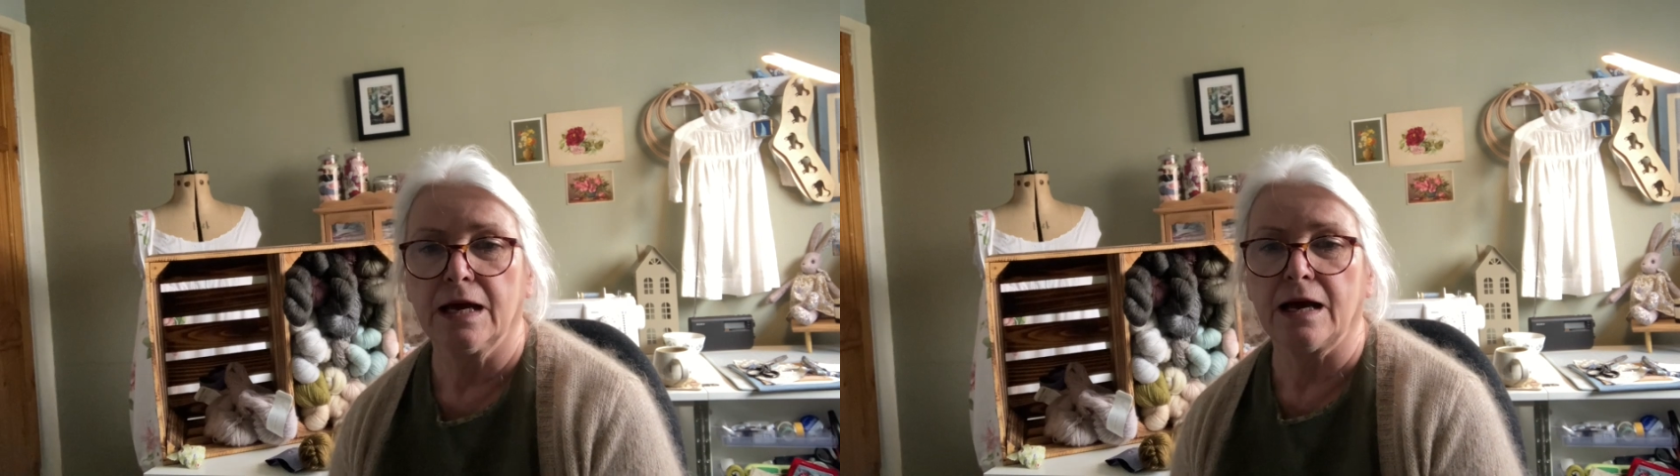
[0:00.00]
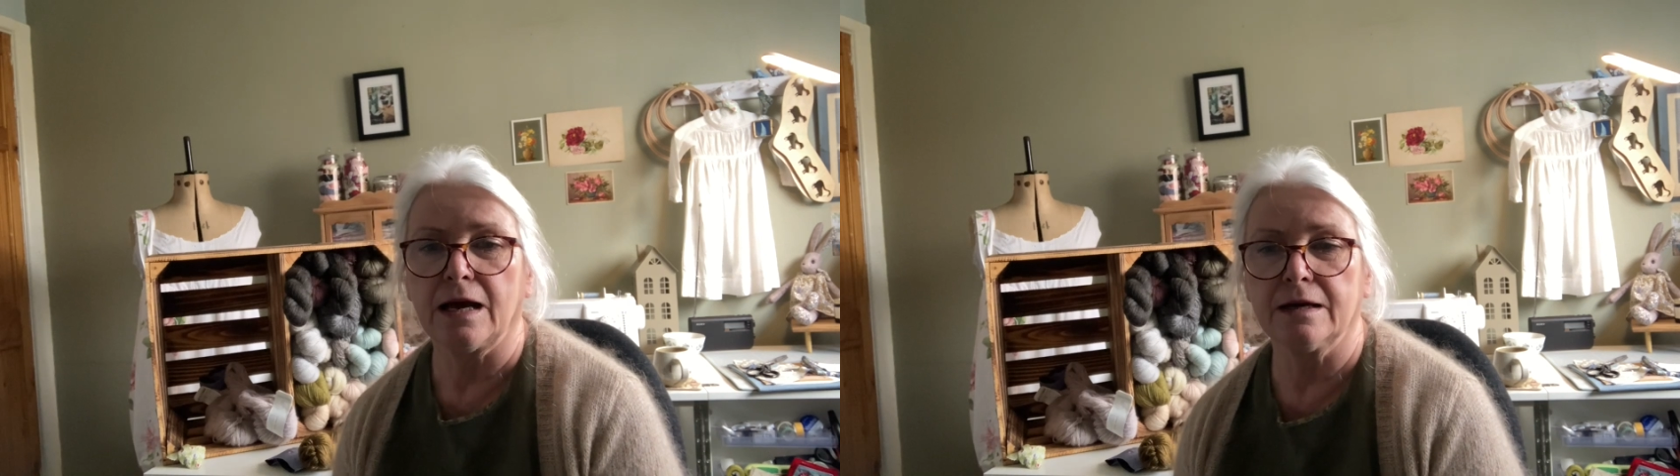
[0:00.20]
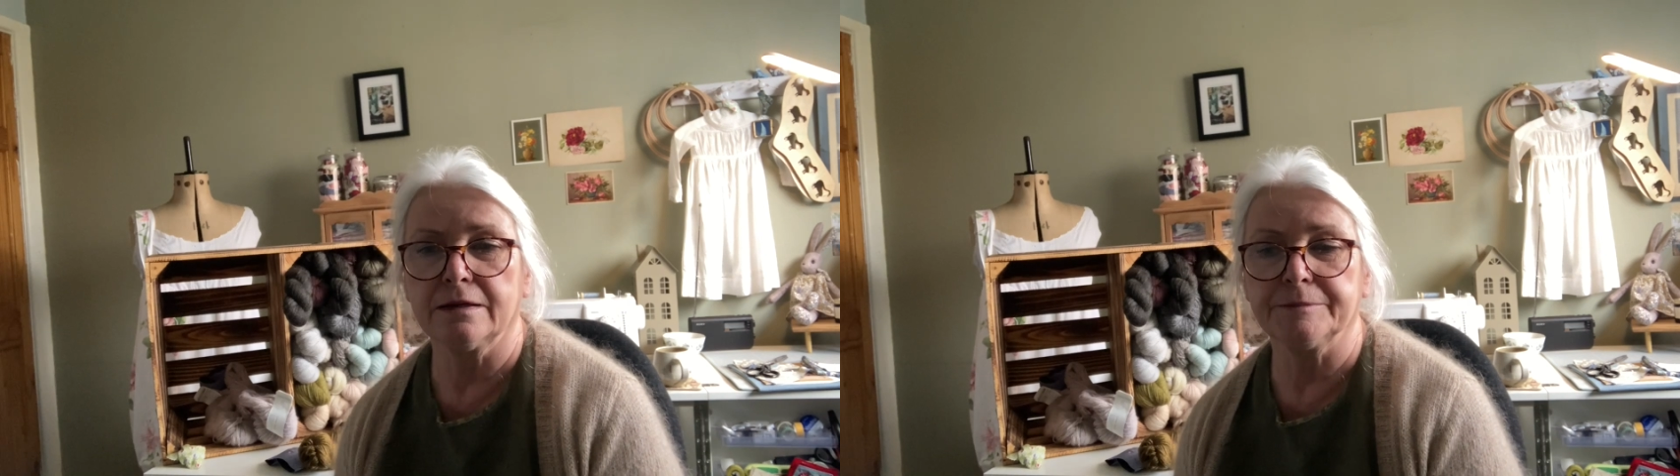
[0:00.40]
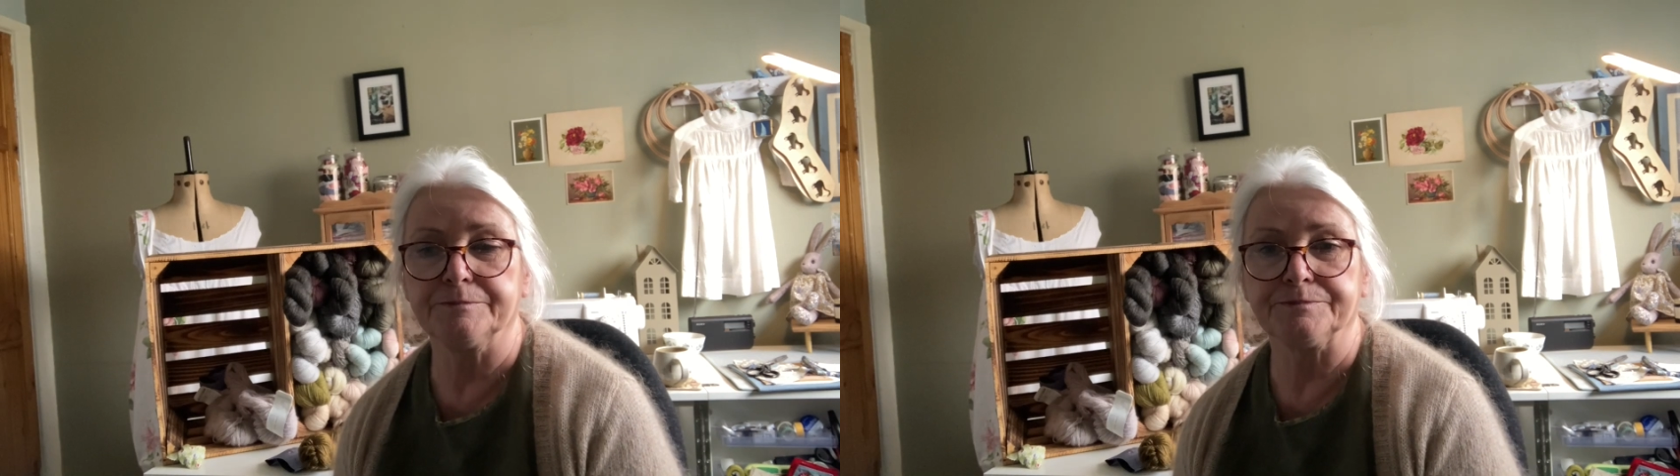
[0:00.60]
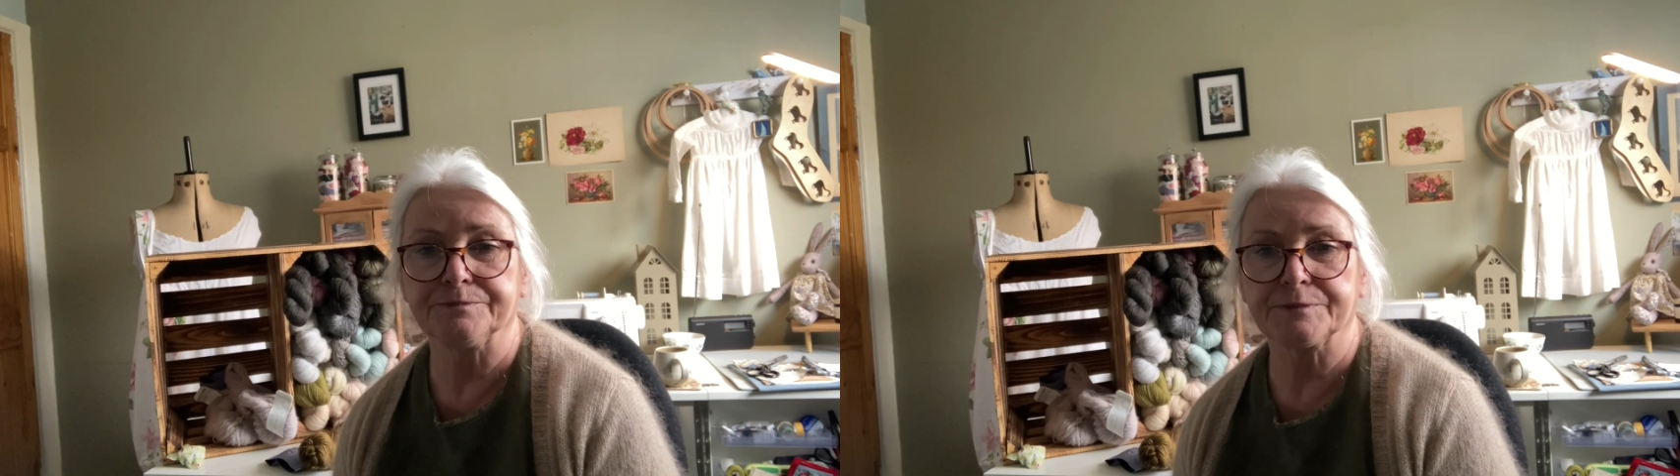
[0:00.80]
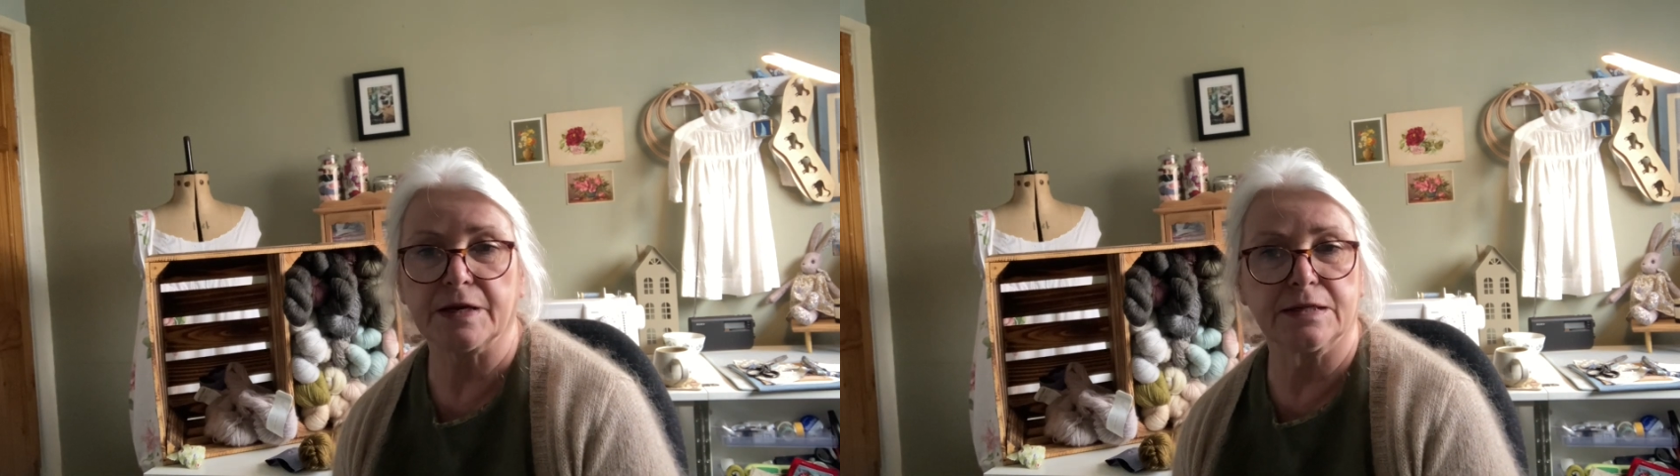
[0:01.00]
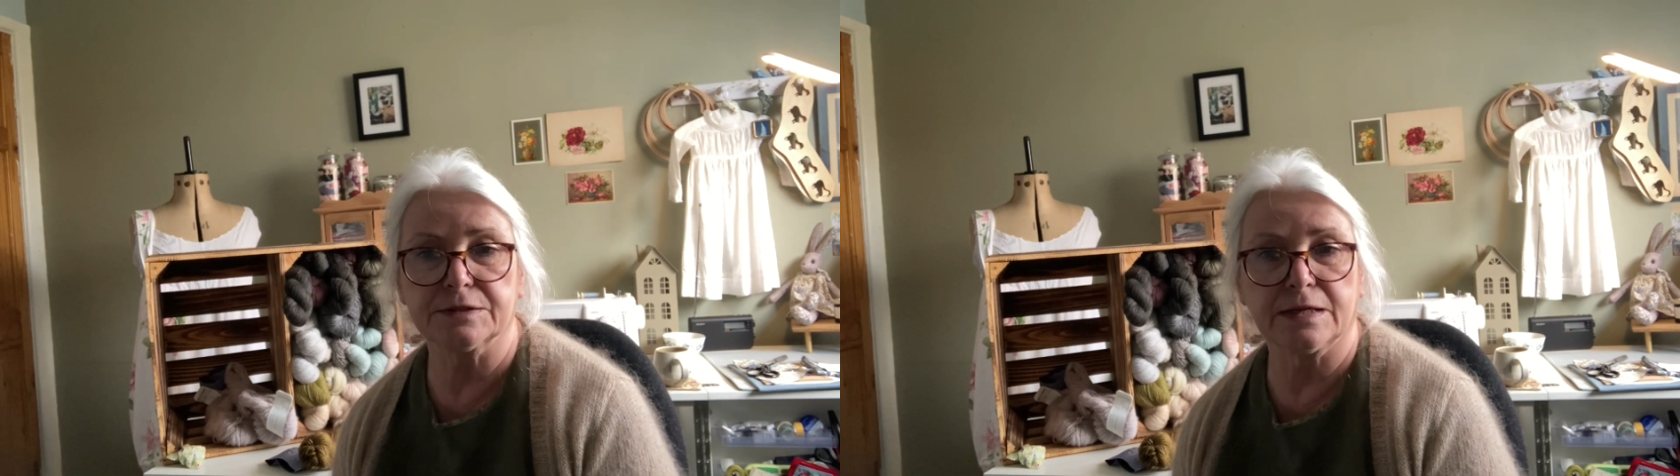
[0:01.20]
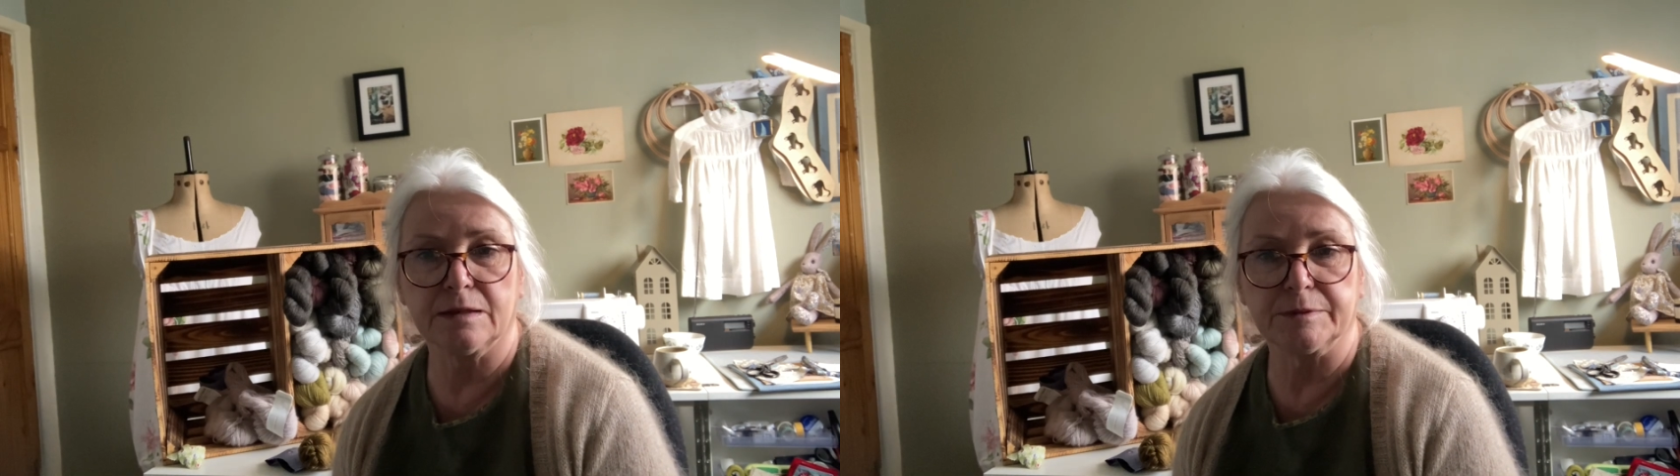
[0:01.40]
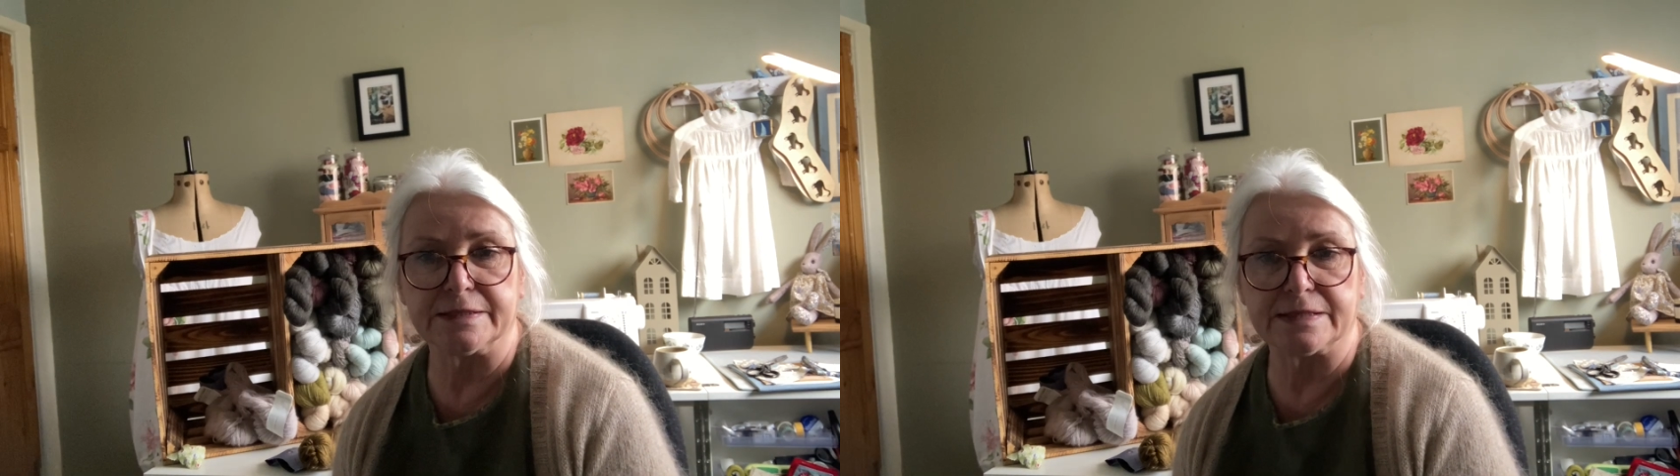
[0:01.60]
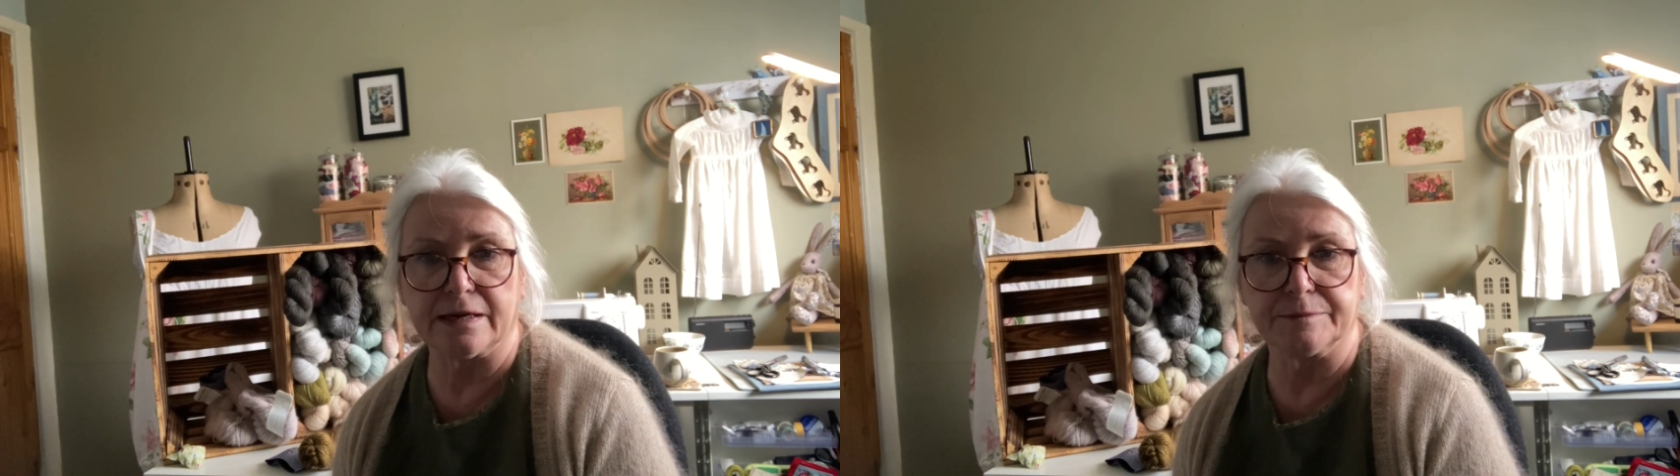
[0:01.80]
I don't know how many
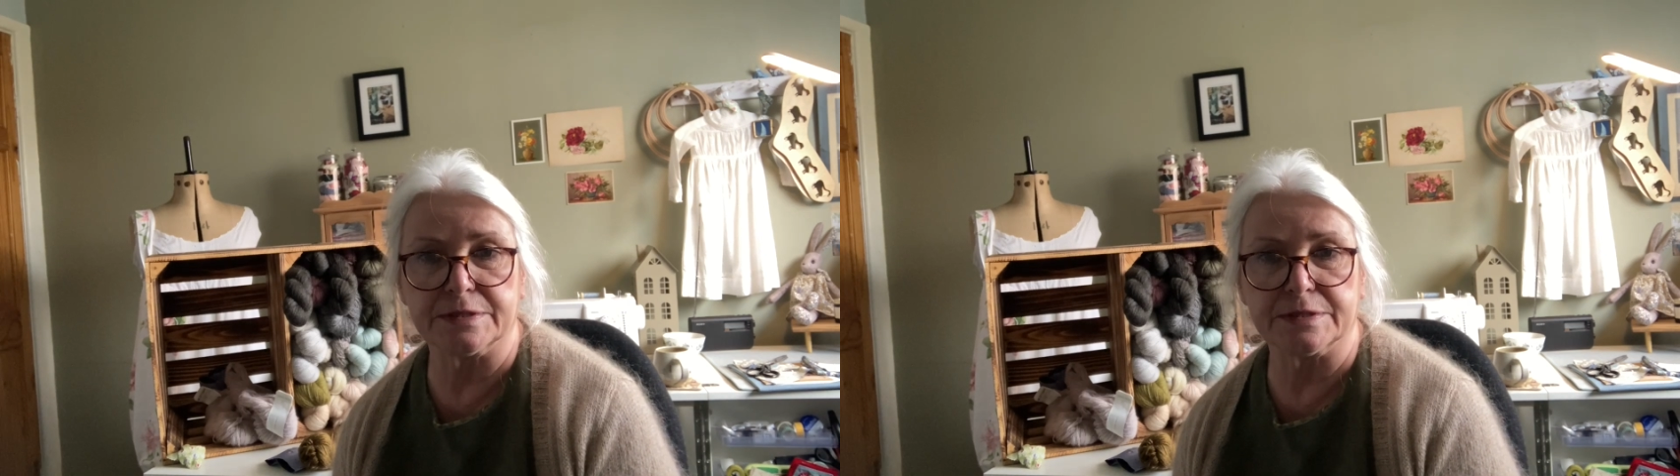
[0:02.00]
times,